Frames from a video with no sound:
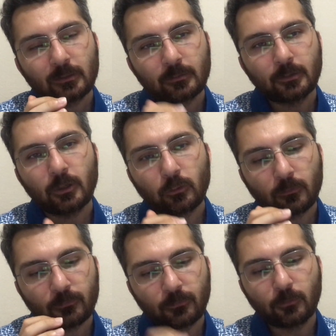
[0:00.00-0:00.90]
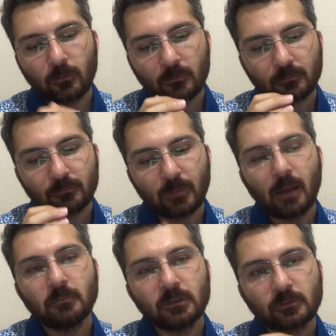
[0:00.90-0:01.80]
3 or 4
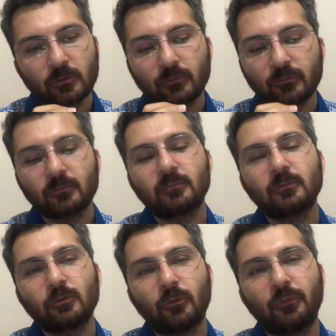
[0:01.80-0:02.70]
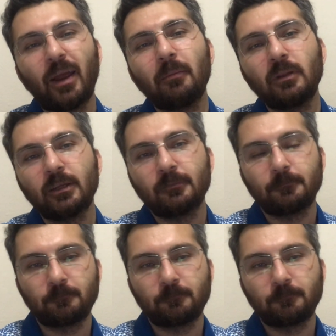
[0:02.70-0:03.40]
members of your family.